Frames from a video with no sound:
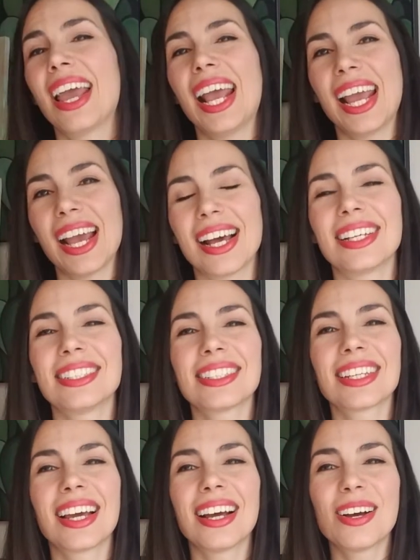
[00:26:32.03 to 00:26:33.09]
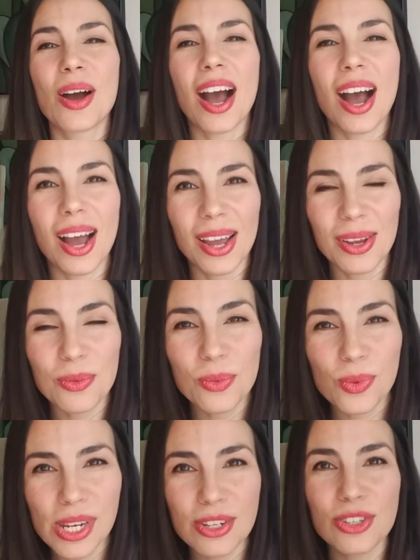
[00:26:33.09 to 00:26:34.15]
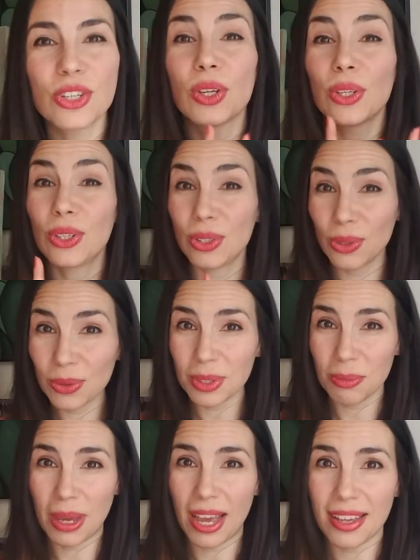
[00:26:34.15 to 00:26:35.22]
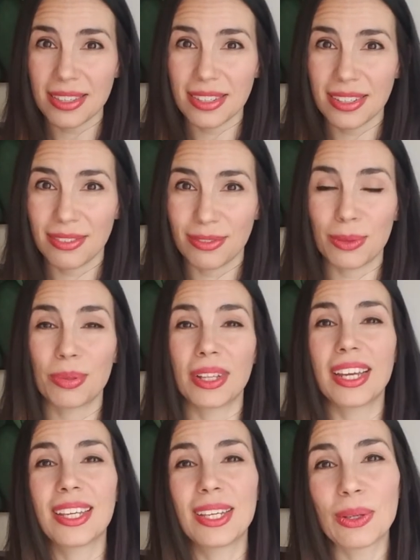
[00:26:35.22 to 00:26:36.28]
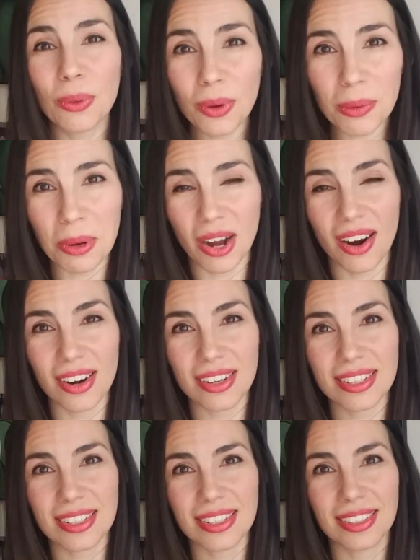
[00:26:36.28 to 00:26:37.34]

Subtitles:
And I wish you the best for playing your part